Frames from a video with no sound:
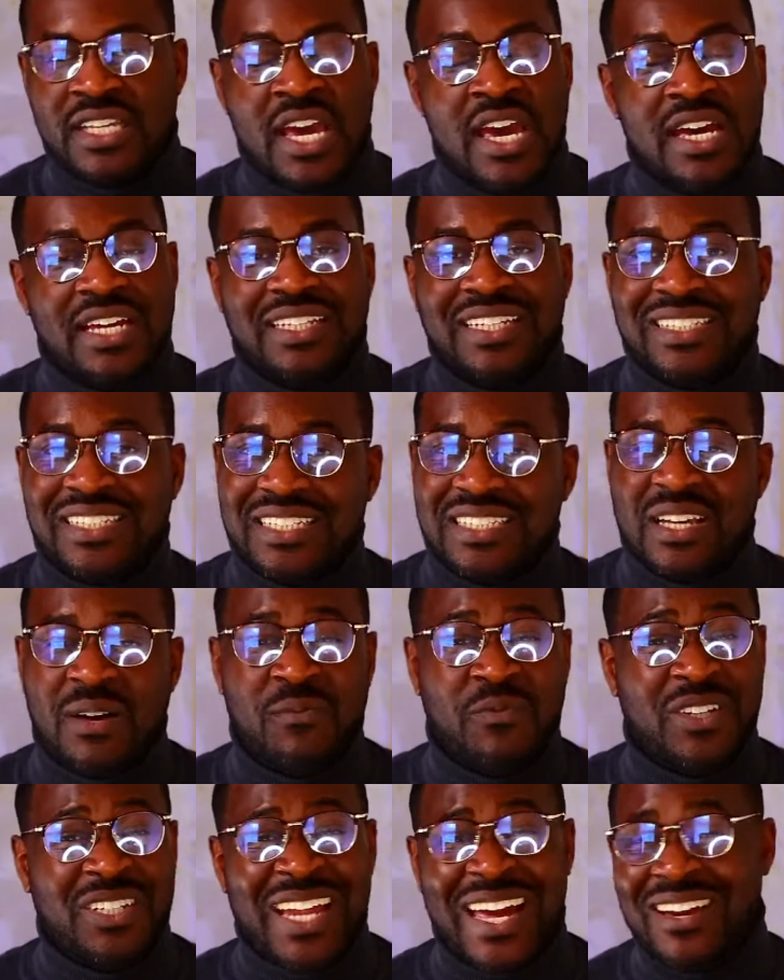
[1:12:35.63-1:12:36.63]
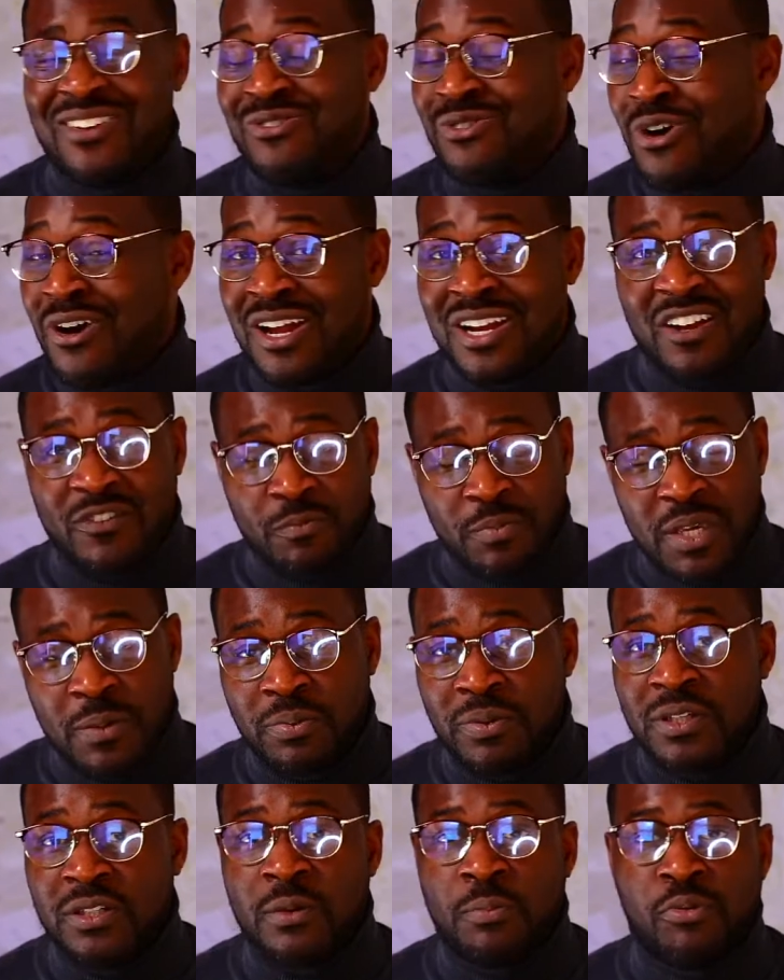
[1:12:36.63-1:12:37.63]
This is something that not enough people in
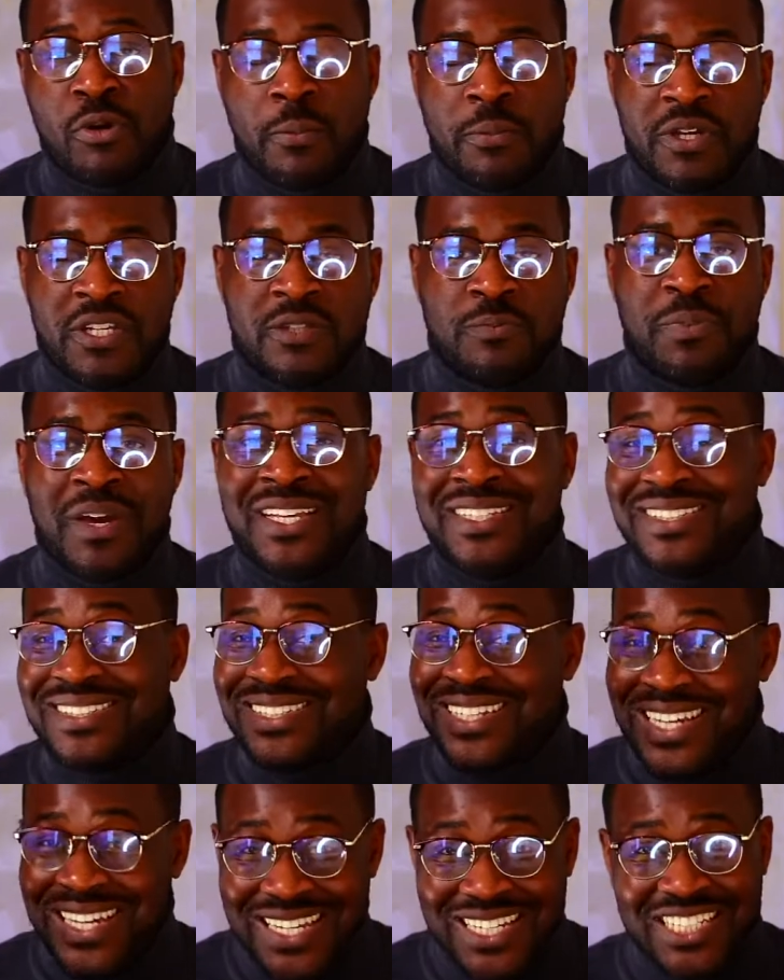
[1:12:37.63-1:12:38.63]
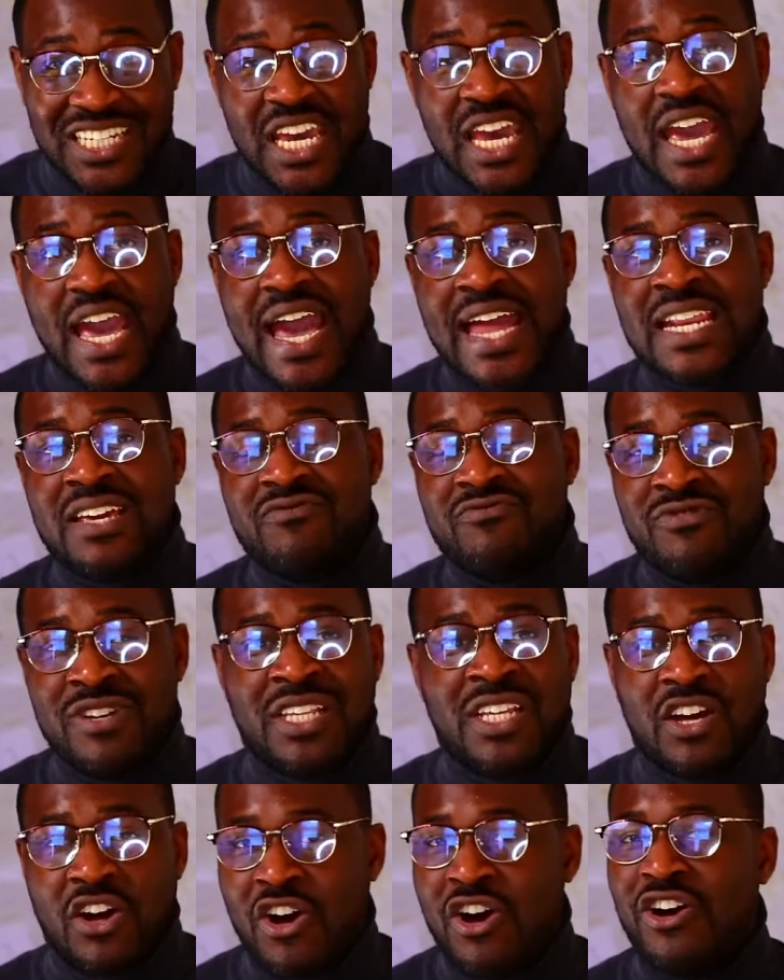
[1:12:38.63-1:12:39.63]
the property space teach, and it really
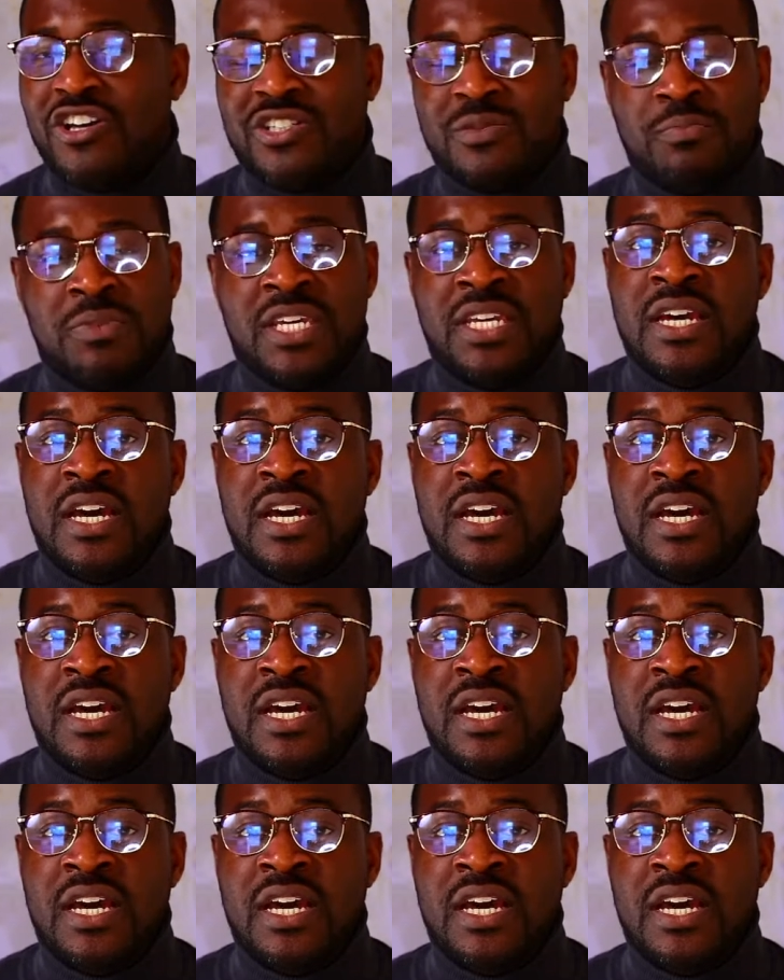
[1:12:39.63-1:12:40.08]
irks me.